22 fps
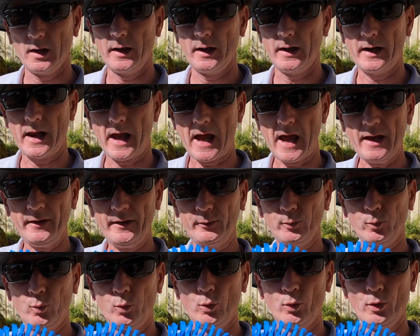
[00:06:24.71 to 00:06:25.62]
It
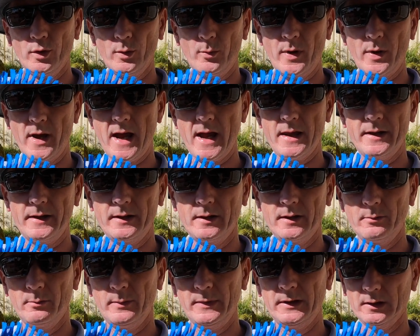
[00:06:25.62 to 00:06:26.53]
has worn a pattern in
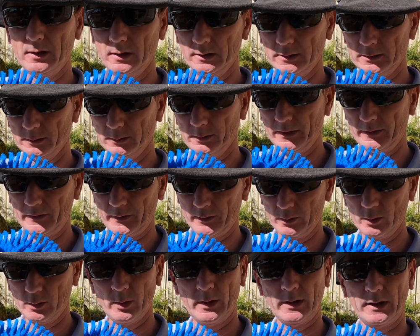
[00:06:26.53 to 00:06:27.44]
the middle a little bit
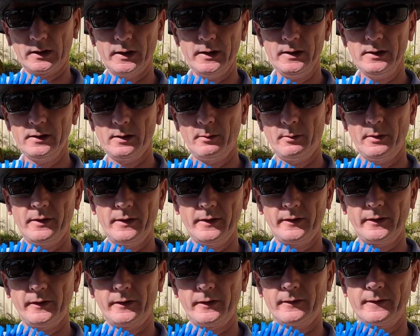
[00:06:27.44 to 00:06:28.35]
too quickly. I mean,
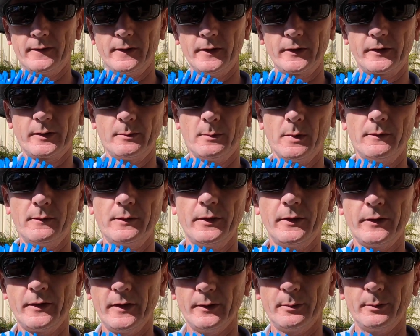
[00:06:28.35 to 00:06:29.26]
this is the first time I've
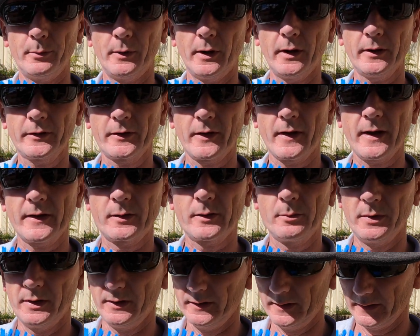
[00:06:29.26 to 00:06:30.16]
used this brush, so that's a bit